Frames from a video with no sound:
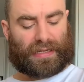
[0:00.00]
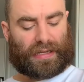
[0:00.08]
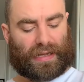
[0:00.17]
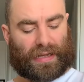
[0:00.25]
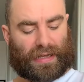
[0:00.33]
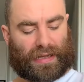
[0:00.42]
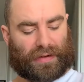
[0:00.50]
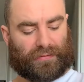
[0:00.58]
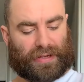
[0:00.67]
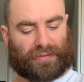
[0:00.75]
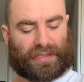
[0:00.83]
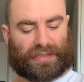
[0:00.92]
I
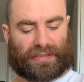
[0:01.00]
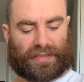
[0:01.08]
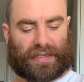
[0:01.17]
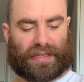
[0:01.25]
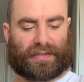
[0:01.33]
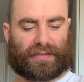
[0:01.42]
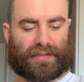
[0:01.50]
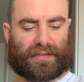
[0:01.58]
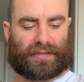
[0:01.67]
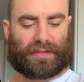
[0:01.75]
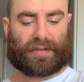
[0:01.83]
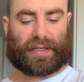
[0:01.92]
read recently that
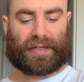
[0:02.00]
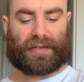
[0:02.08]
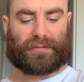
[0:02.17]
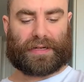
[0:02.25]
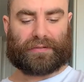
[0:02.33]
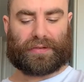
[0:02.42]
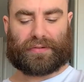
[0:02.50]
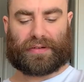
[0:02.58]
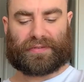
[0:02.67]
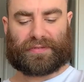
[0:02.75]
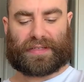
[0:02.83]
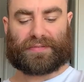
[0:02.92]
you can get away with
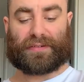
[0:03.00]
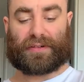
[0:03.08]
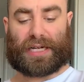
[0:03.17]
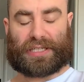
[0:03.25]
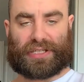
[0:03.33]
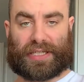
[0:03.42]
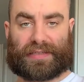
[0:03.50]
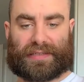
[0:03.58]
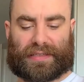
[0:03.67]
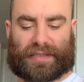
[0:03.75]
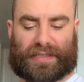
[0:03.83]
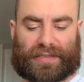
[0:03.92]
3 feet for IJs
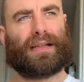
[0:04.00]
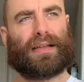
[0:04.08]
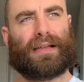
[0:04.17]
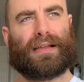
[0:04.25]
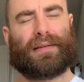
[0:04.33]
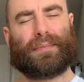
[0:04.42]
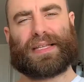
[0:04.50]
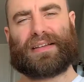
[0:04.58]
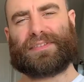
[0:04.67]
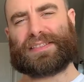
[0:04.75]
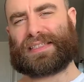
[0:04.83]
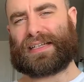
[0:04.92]
like this, but
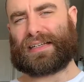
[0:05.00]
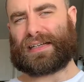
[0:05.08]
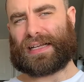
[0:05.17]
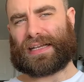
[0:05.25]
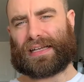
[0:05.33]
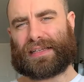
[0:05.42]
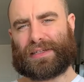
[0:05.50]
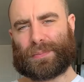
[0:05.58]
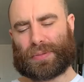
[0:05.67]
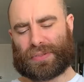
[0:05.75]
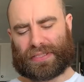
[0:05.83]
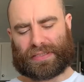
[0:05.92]
that feels like you're
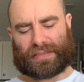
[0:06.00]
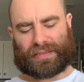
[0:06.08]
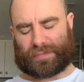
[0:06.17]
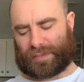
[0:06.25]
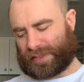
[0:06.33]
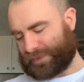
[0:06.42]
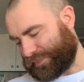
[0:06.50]
pushing it to me.